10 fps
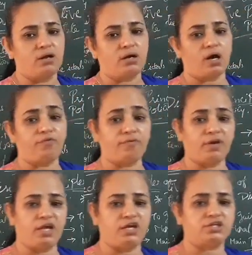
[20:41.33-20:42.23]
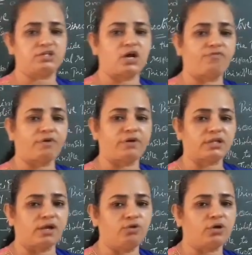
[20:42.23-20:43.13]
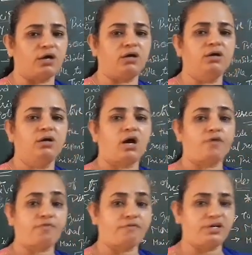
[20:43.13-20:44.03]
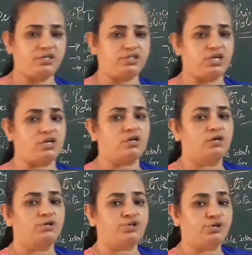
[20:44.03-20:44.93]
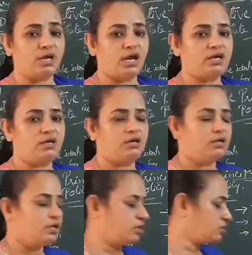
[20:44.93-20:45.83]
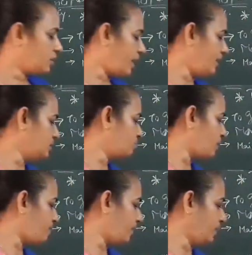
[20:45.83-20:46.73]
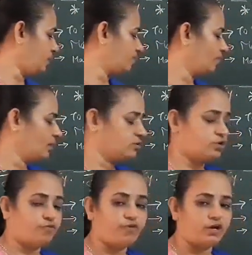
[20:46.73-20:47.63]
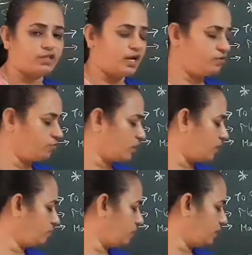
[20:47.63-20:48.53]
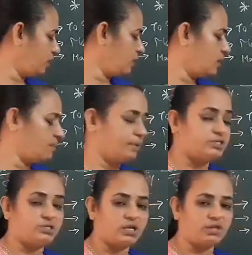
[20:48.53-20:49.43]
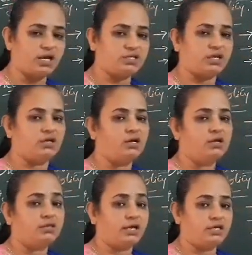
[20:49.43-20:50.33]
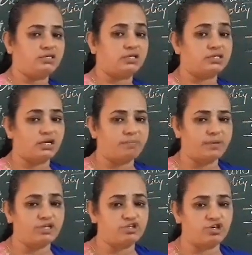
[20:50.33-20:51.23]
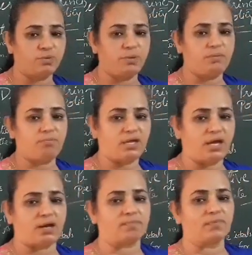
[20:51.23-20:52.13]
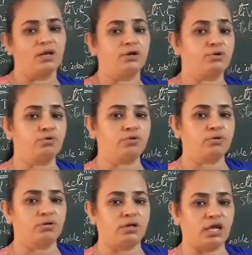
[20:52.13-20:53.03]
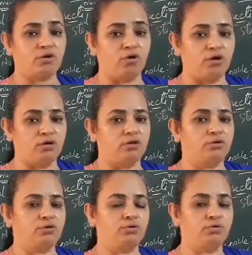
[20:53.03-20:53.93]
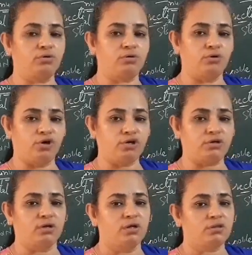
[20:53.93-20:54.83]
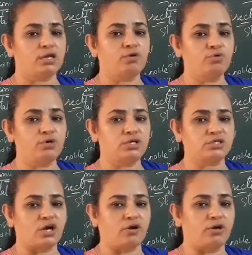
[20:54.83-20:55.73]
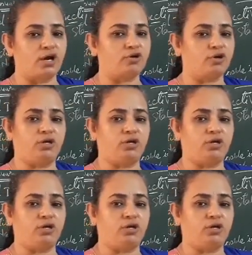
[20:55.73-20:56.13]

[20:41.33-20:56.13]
of a village, of our taluka, of our district should get its rights properly. So for that we have to maintain a Panchayat Raj, that is a Sarpanch should be there to take hold, to note that who is not